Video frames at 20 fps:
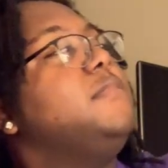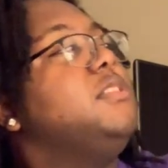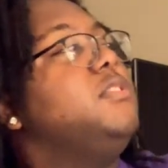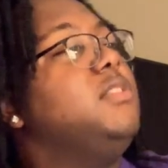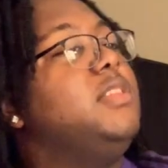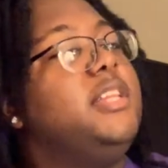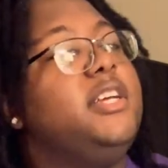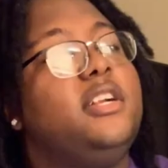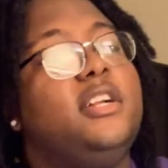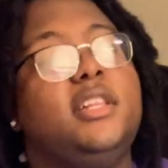
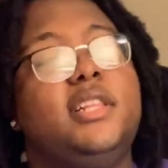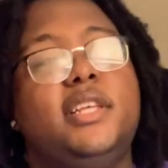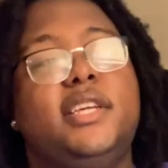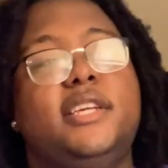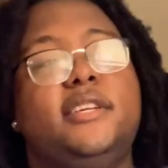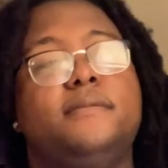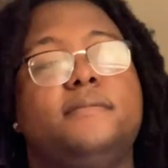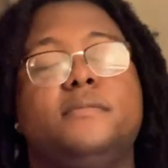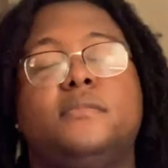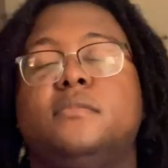
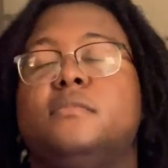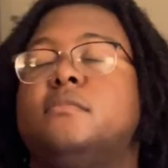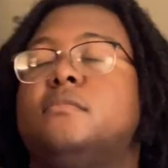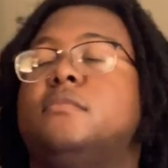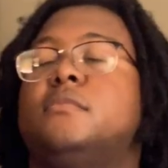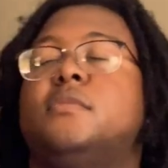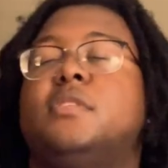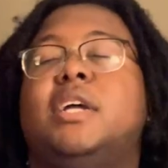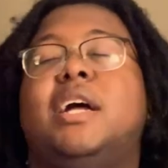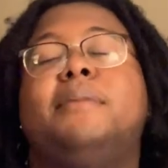literally,
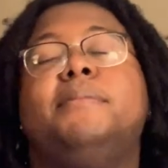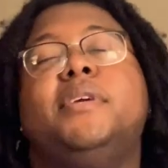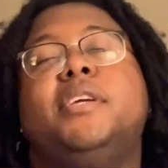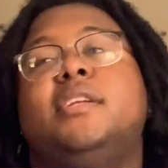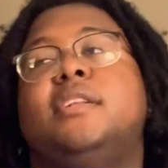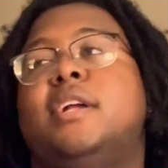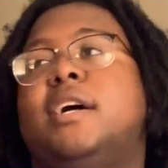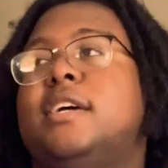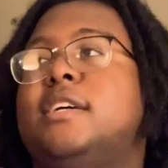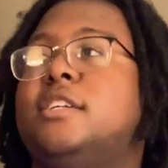I
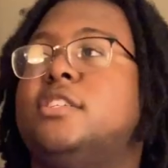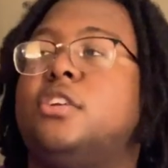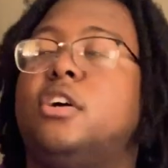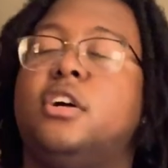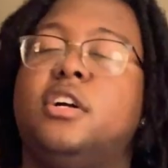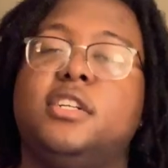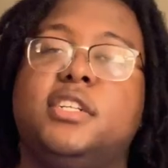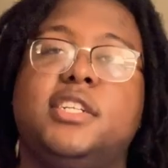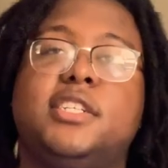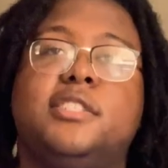mean, it's
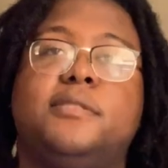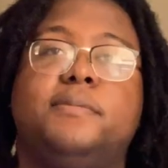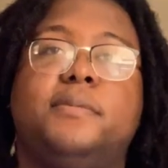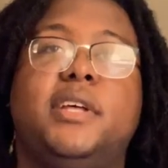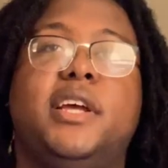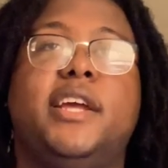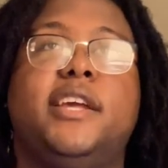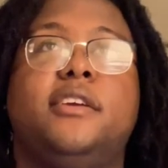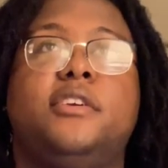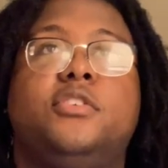hard to
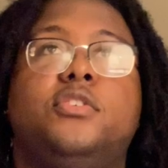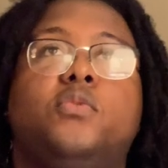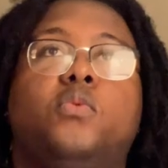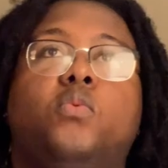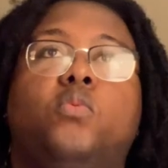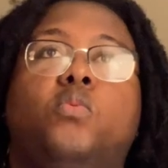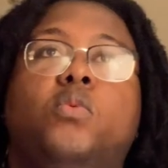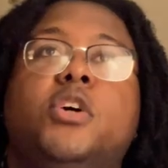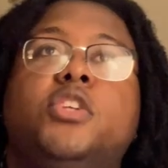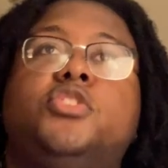explain.
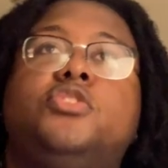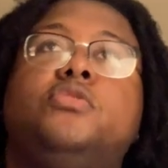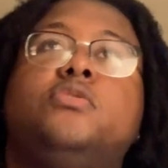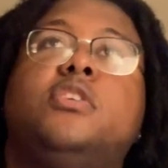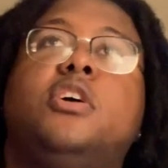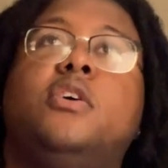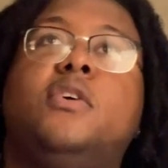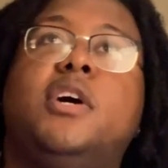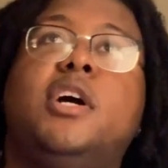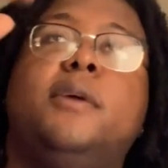Once you
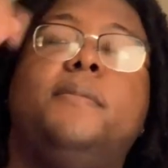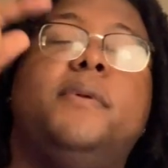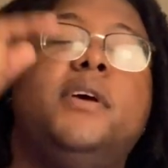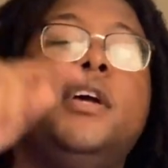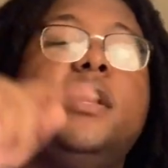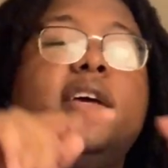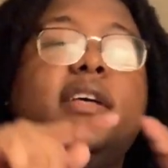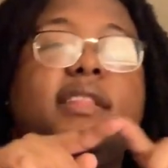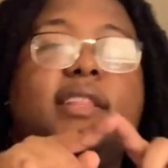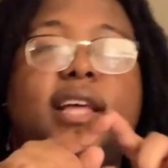go up,
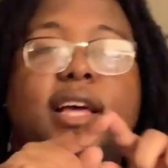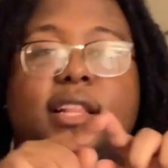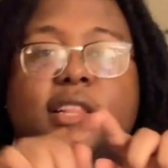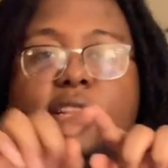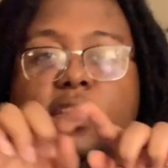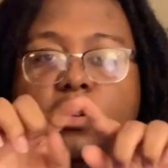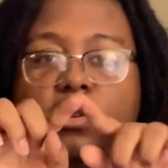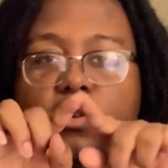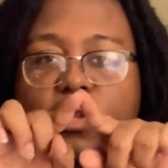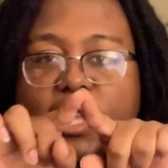that
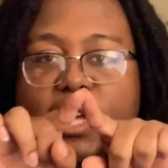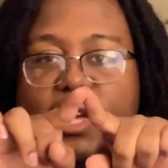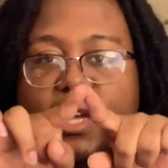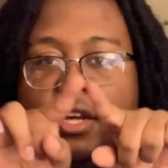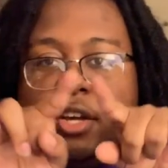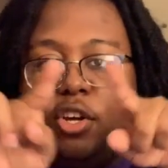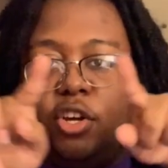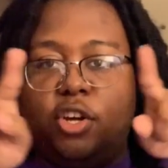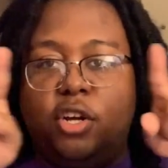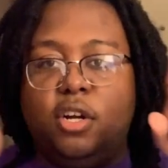little
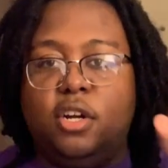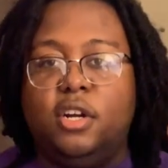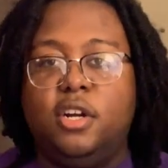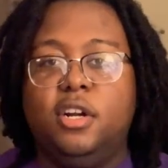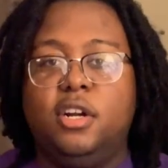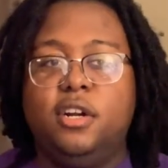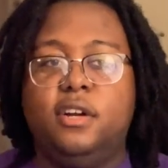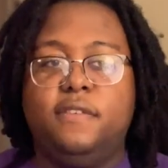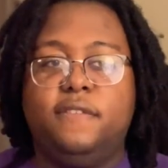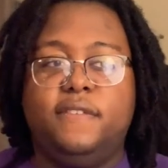like
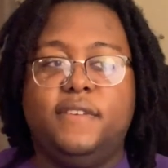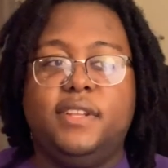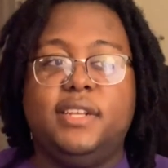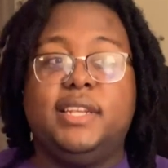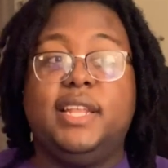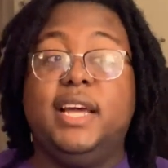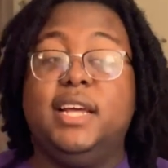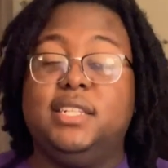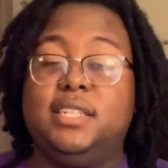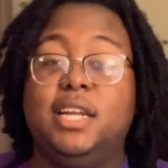curve,
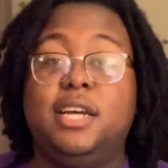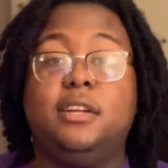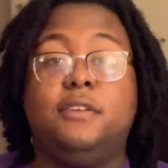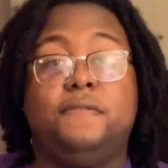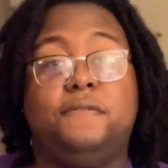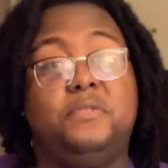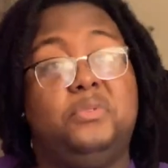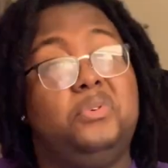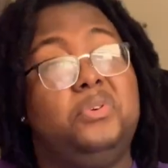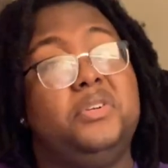that's how the
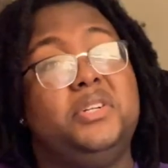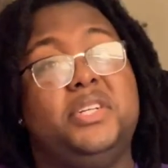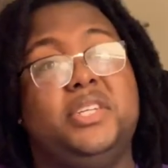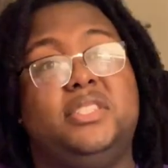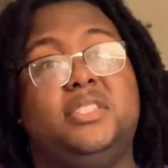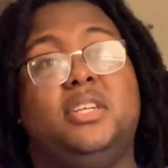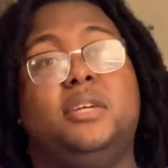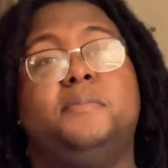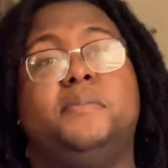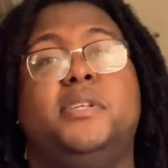floor
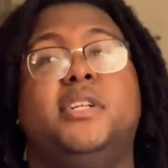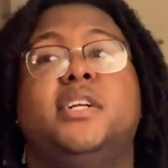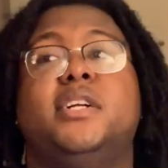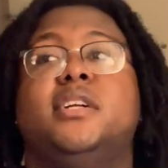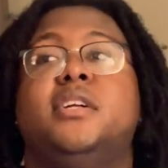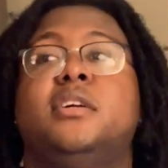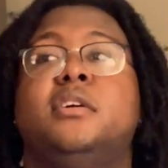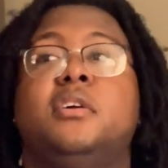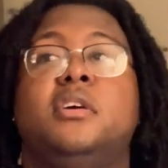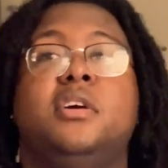is up there.
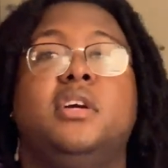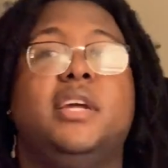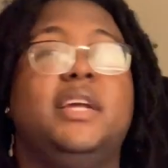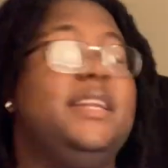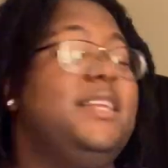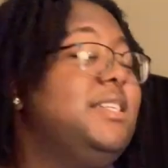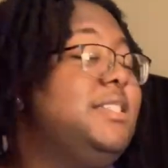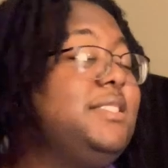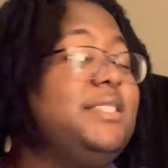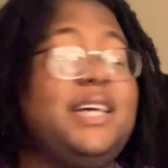And
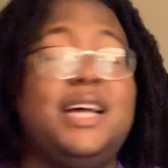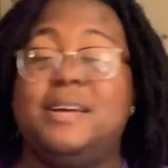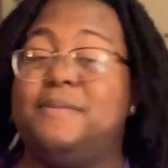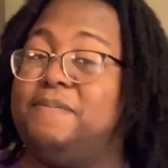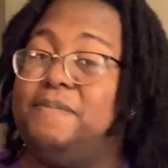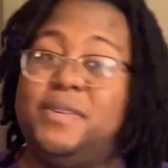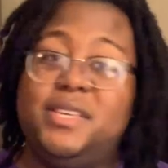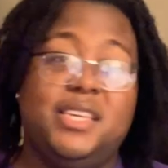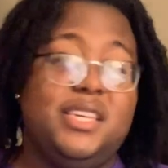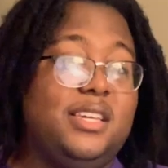it's
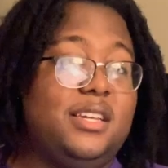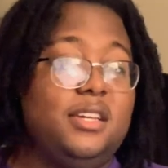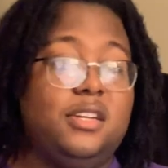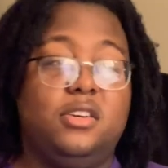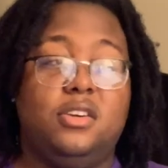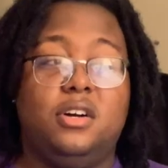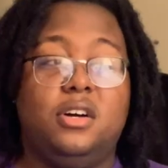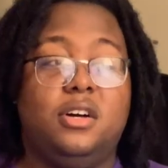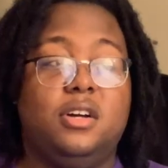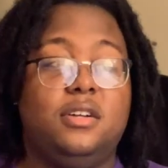not big at
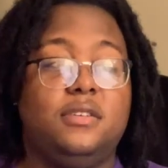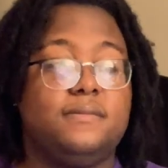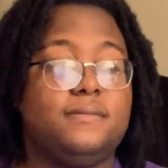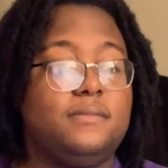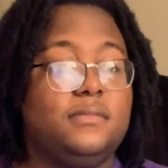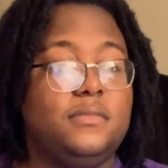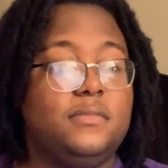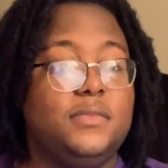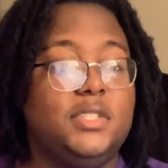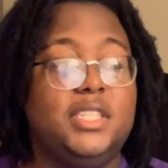all.
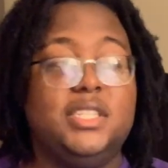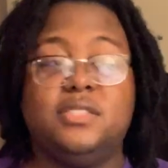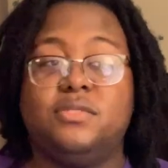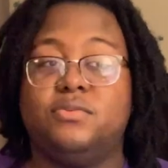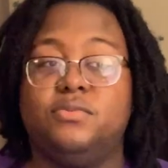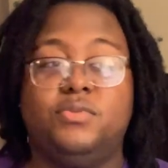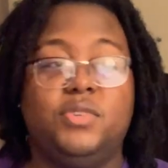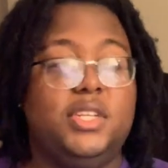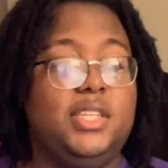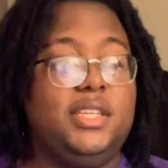It's
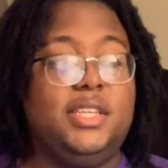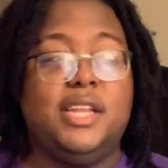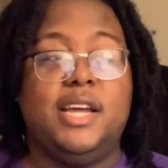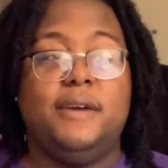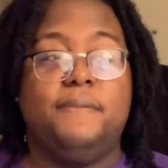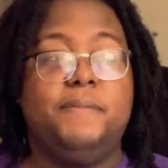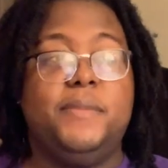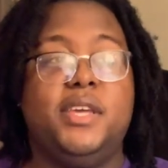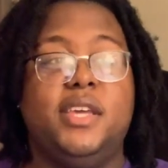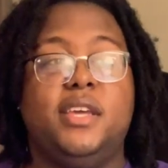really
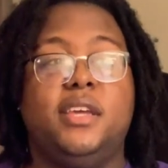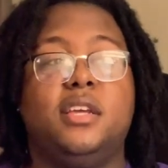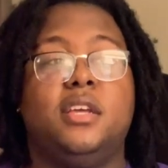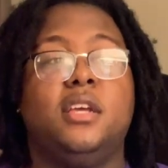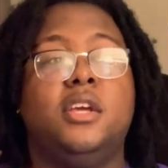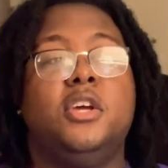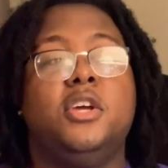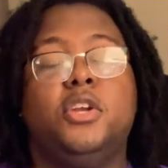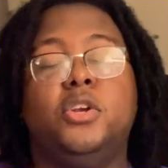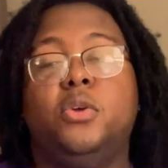not big.
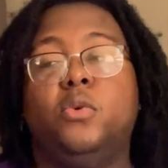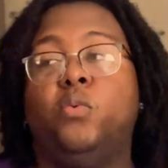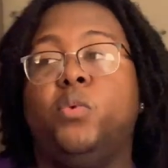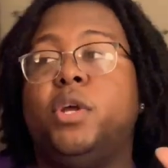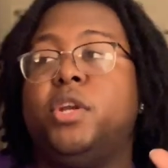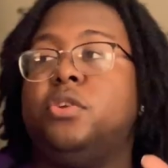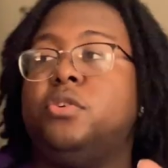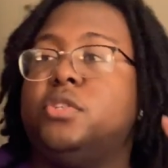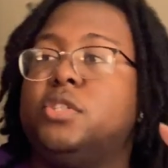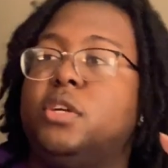The
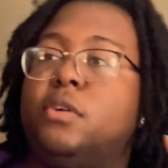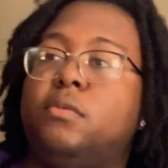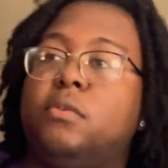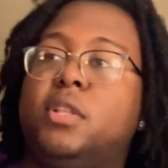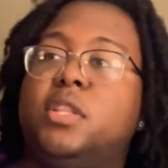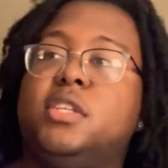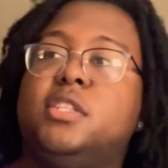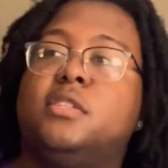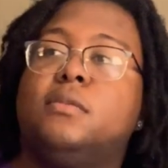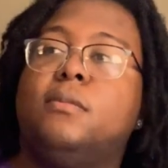windows are
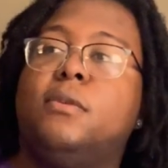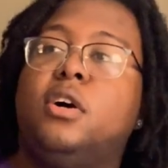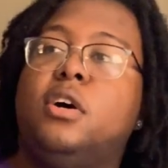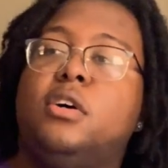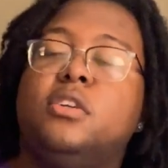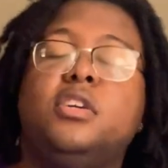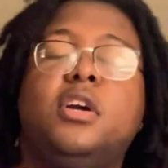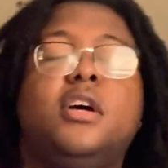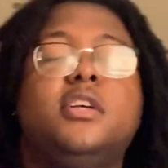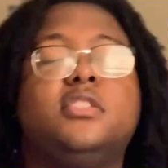really
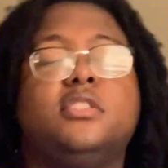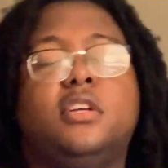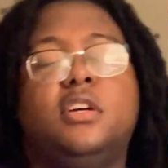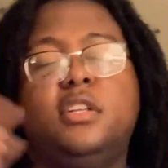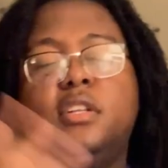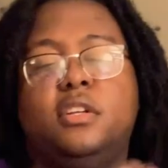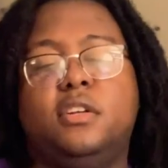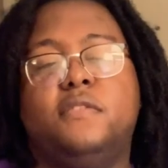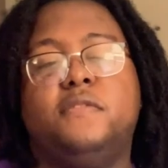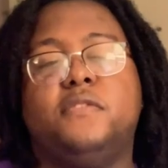small. Y'all saw
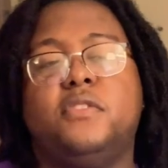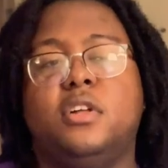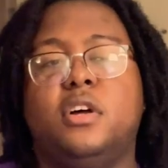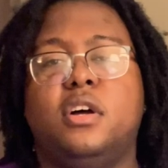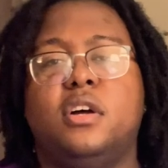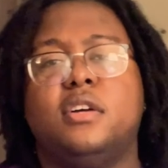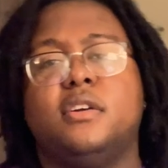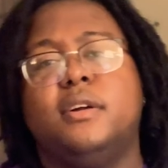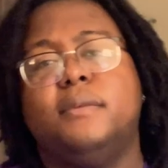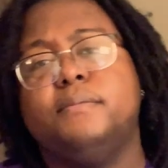it in the
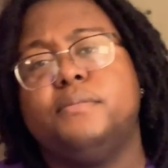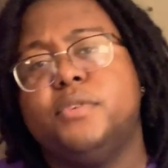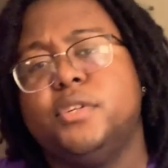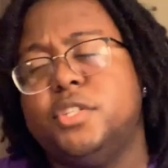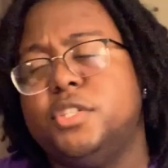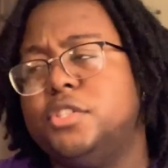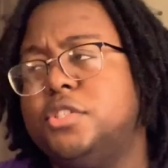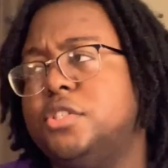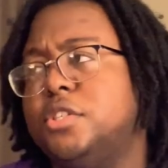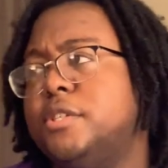vlog, I'm
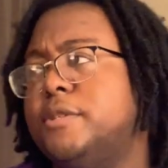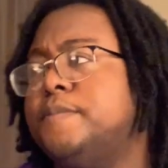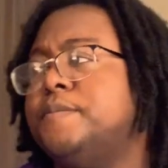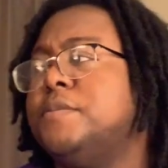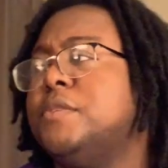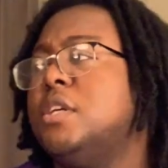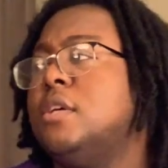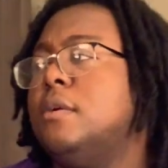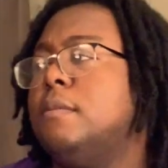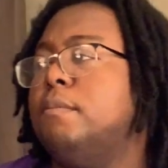pretty sure.
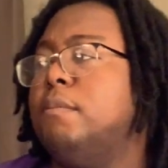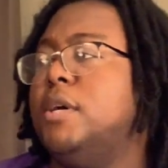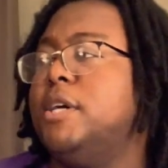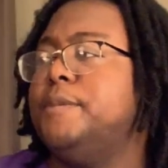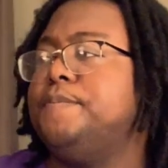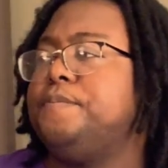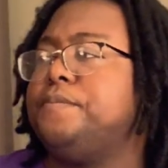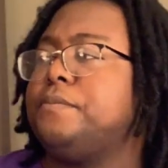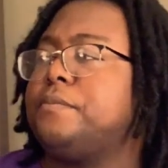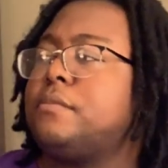
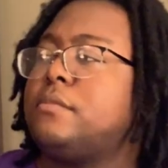But,